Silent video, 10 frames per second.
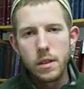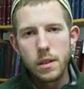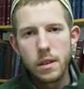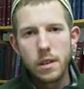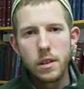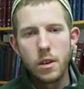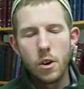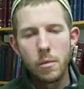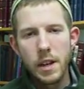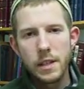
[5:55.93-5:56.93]
the
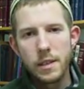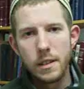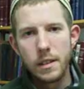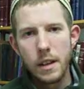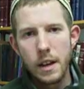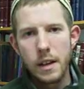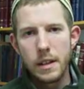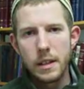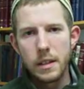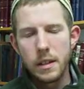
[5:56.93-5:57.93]
Almighty
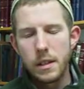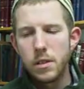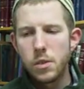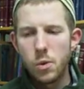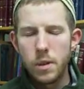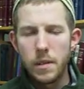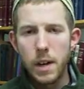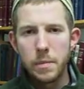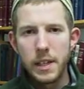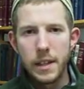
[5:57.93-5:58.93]
sort of
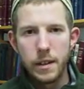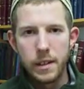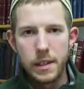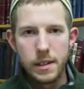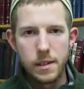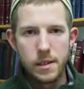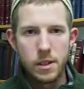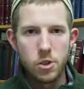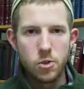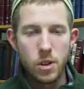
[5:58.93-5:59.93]
updated his
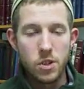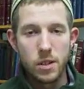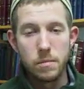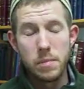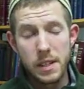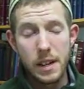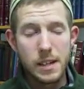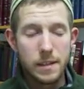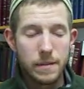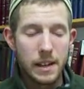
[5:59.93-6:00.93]
instruction, besides
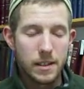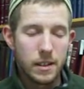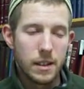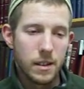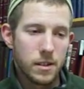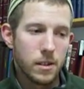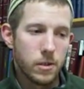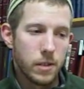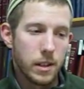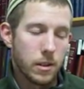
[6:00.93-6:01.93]
the fact that he
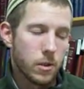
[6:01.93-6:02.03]
considered it